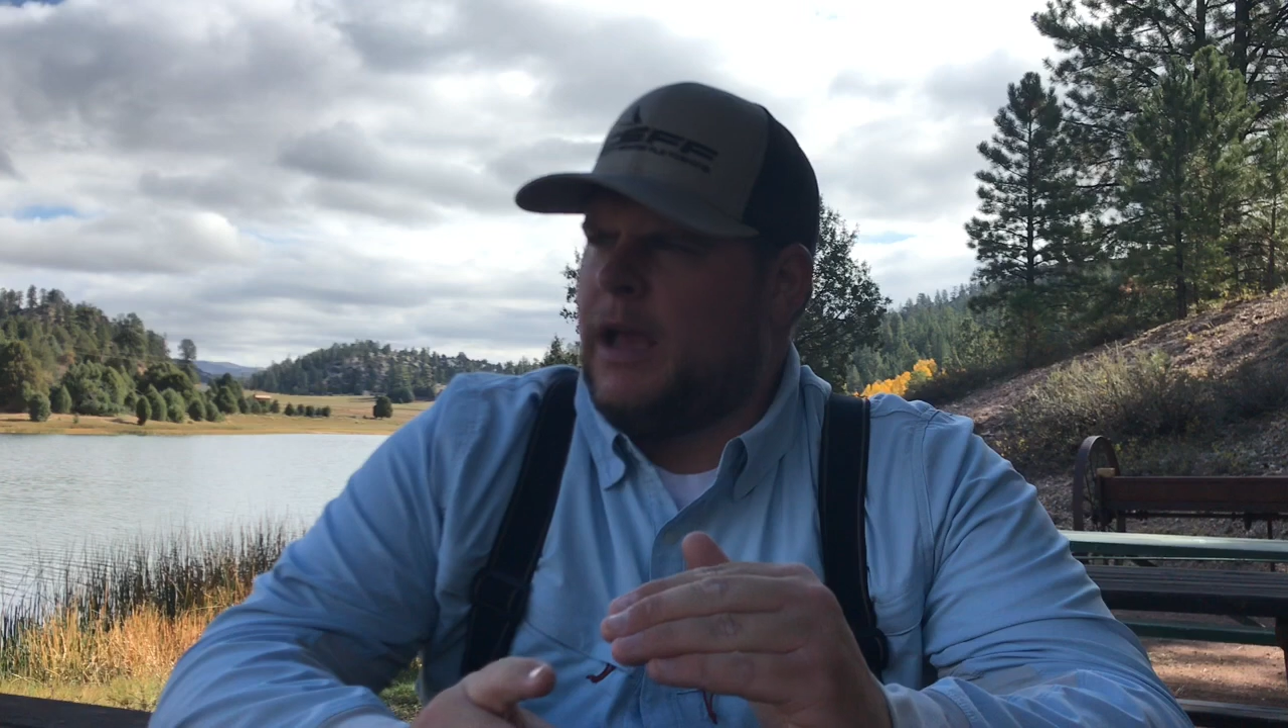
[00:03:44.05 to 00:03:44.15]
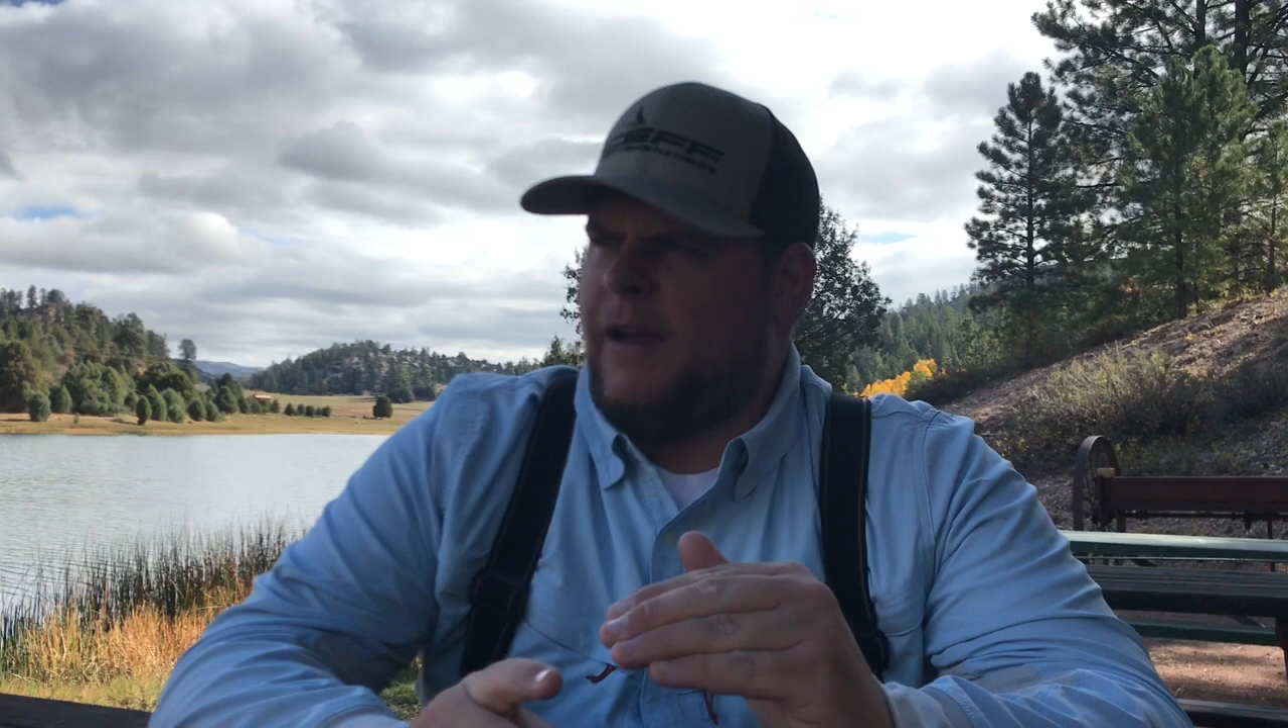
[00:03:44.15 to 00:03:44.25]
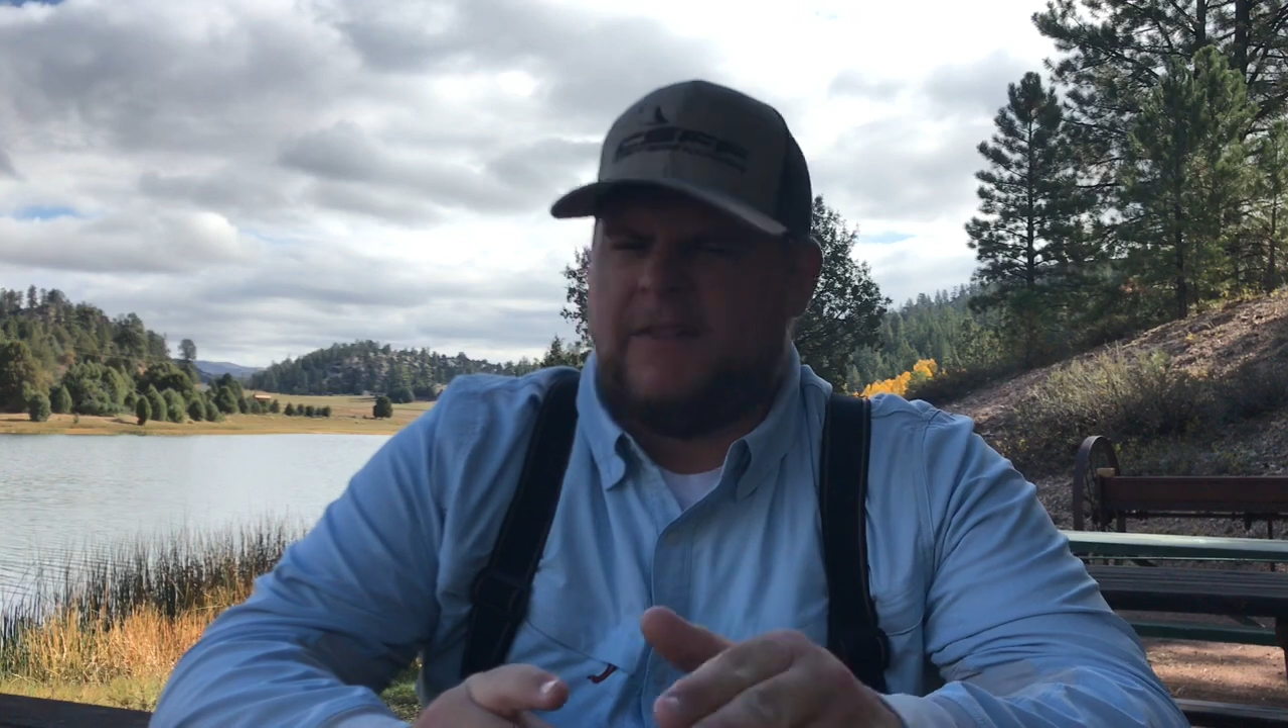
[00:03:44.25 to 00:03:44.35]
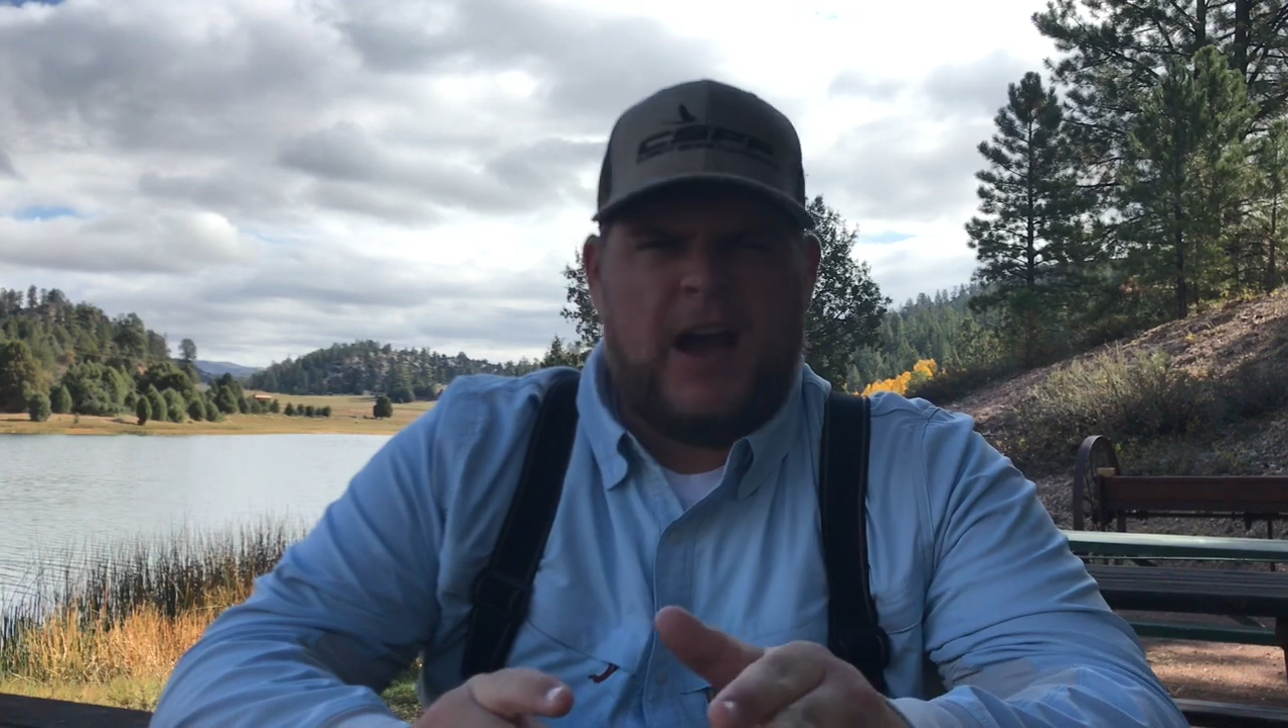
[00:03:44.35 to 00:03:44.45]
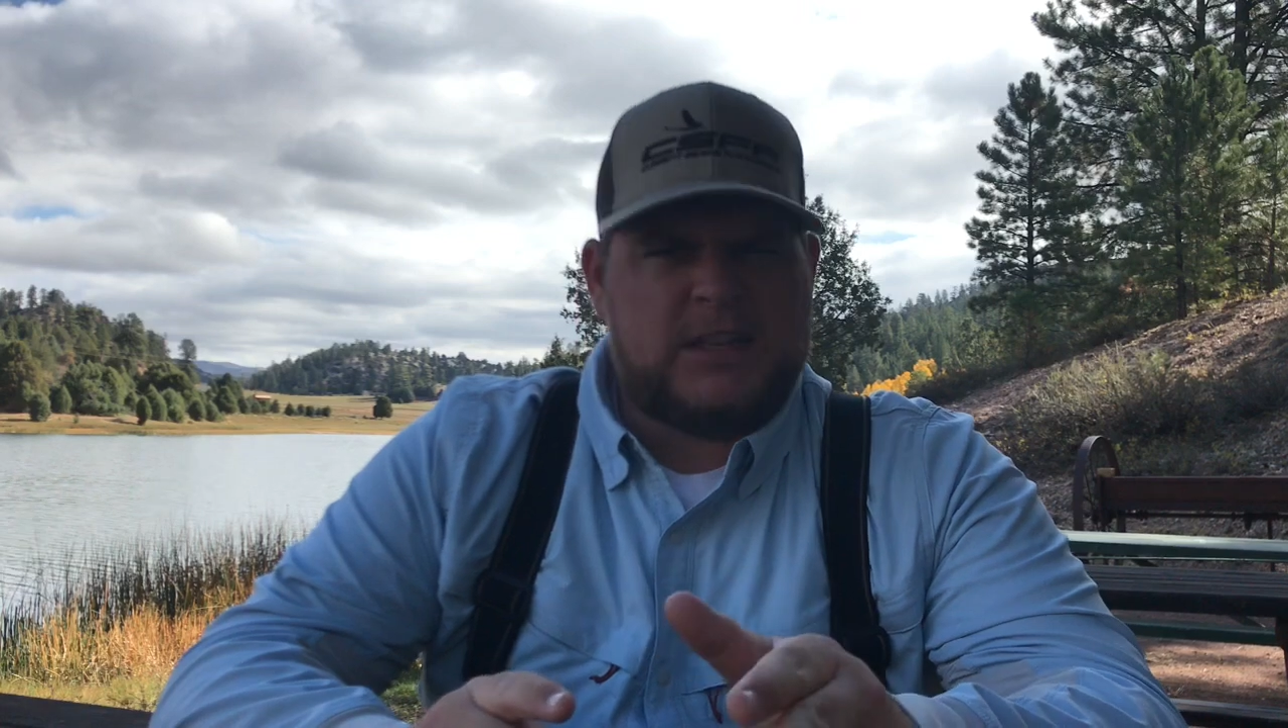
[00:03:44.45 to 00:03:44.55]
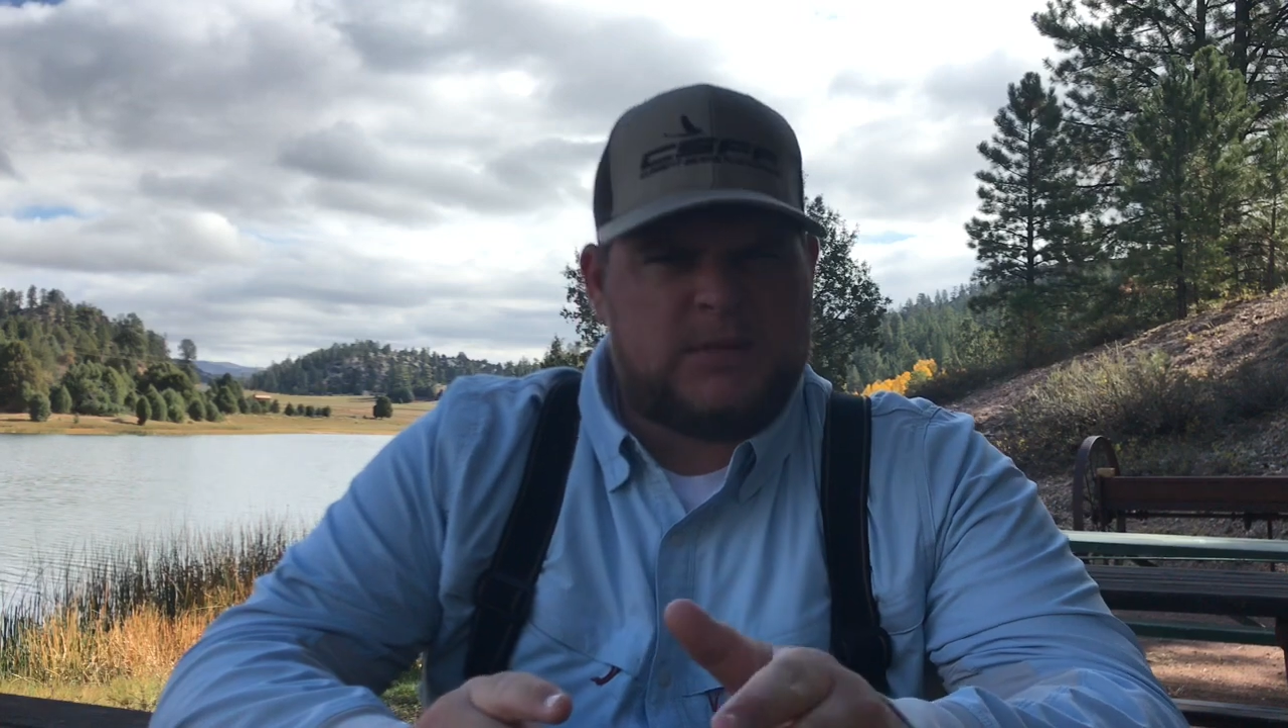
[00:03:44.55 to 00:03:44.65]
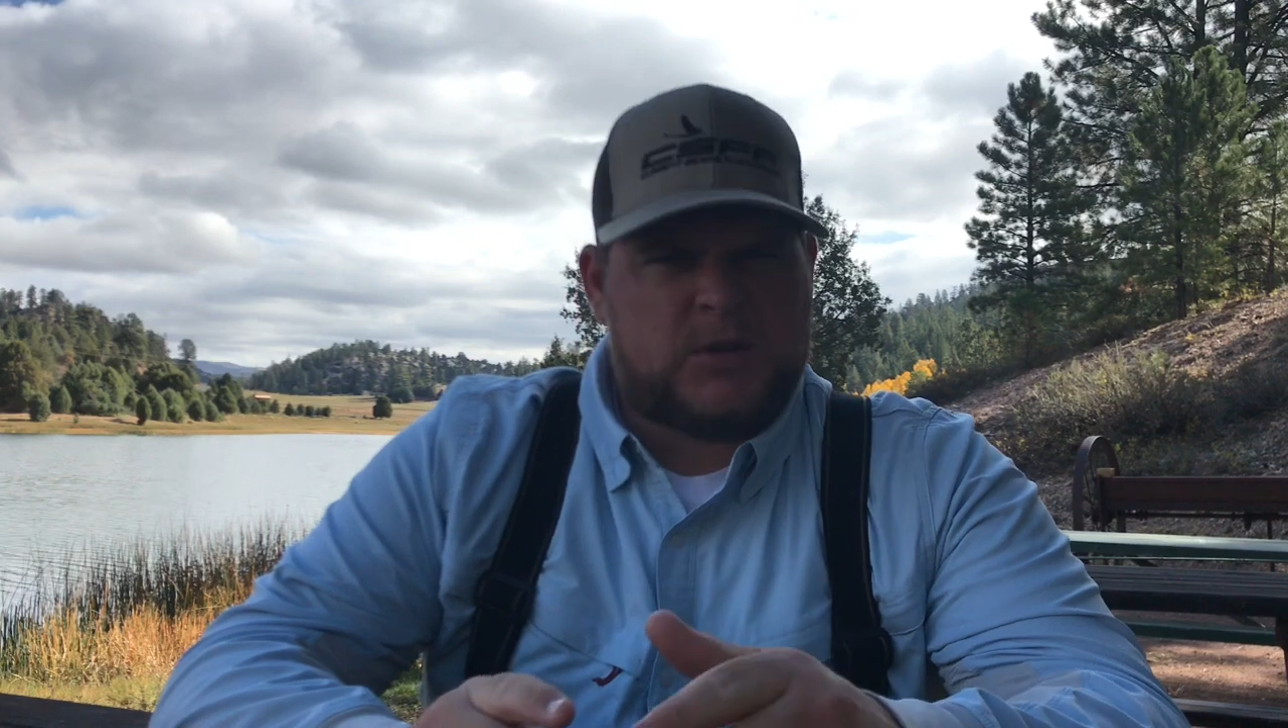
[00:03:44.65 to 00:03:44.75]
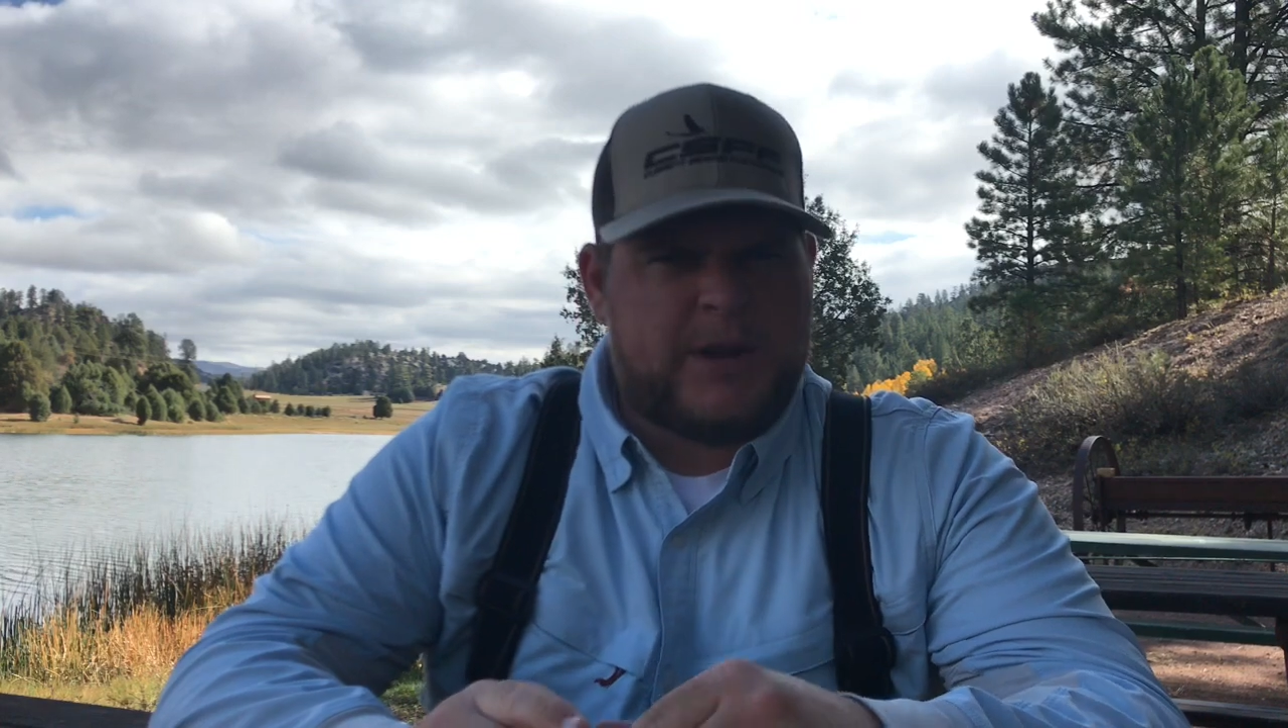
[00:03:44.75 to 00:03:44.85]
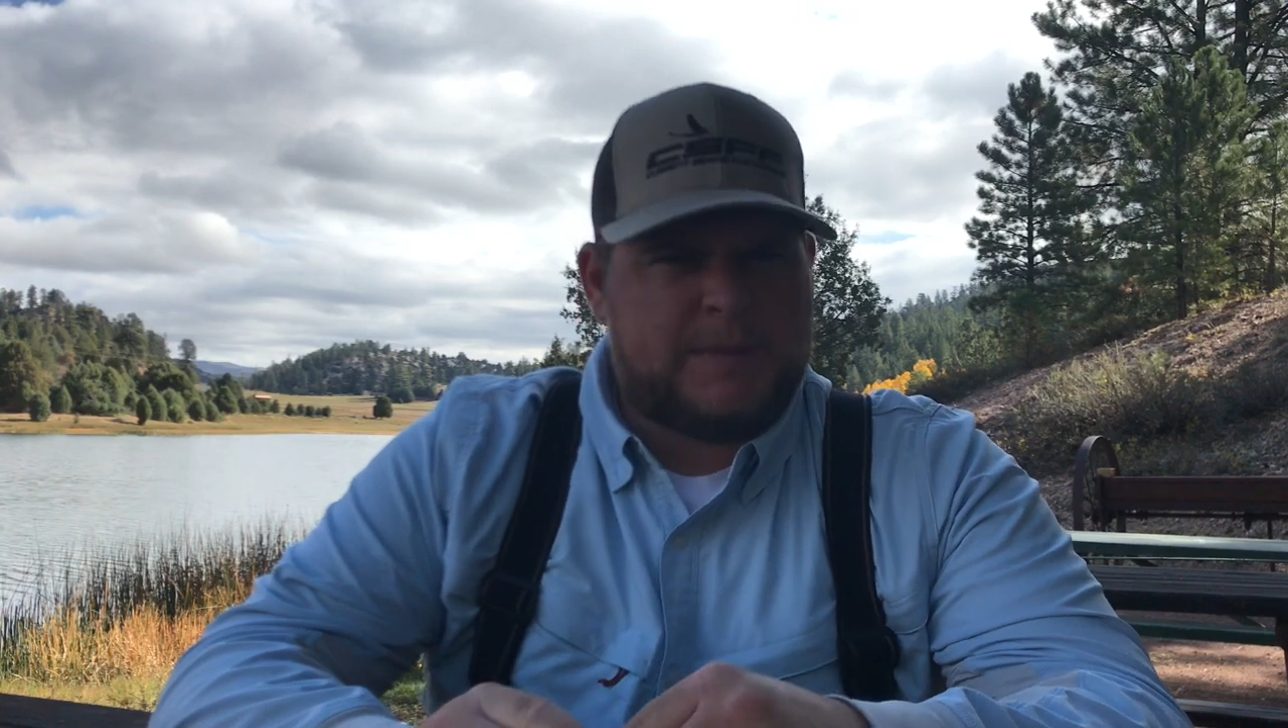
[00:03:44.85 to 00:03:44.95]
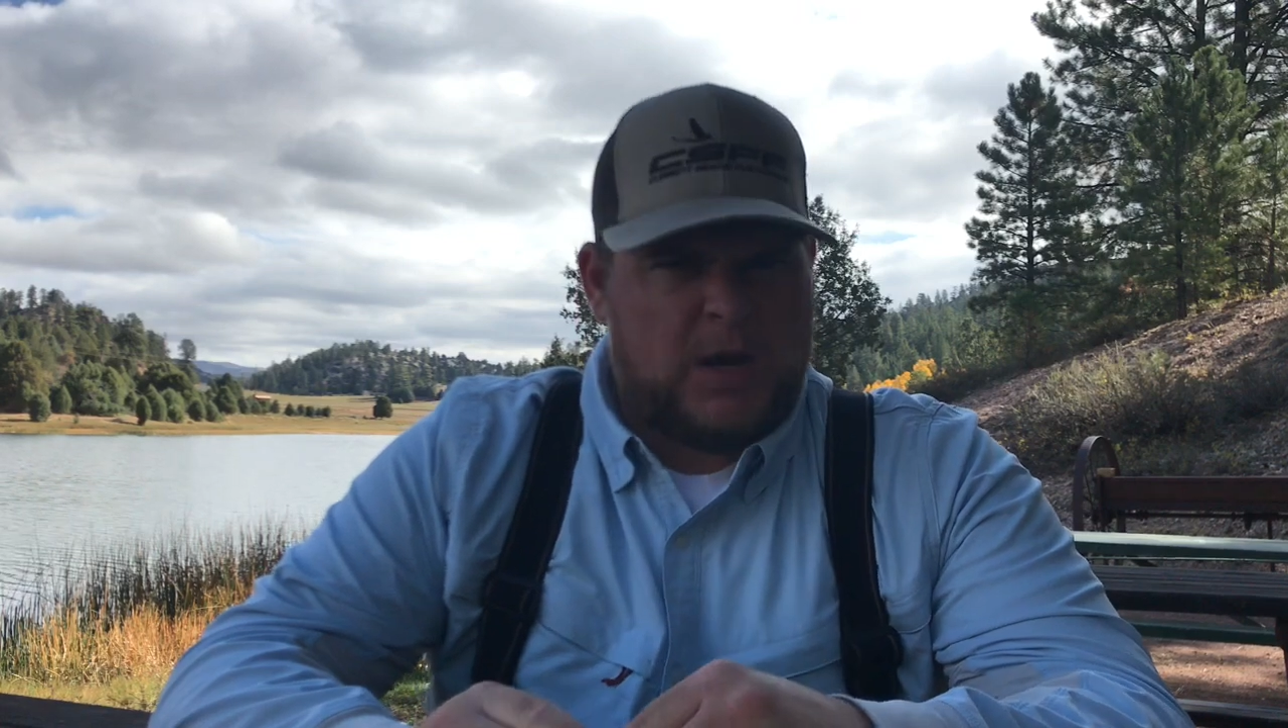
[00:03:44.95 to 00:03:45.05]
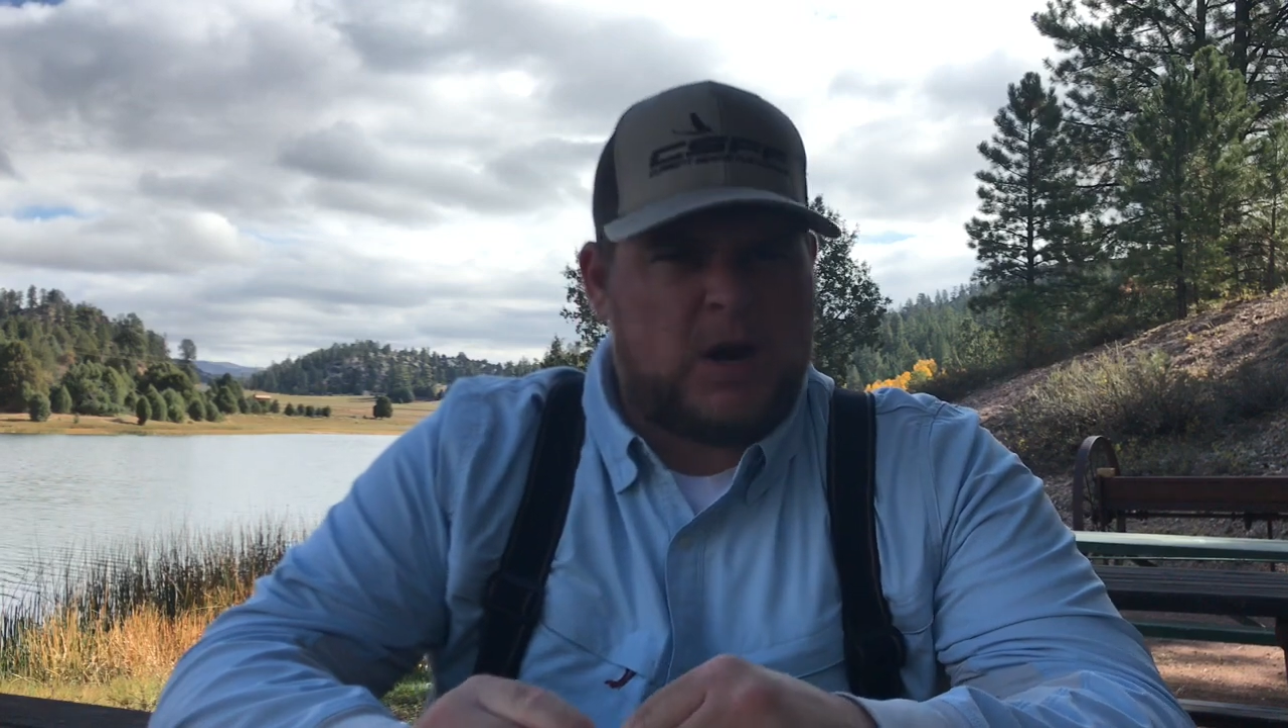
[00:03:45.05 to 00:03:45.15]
I've got some trips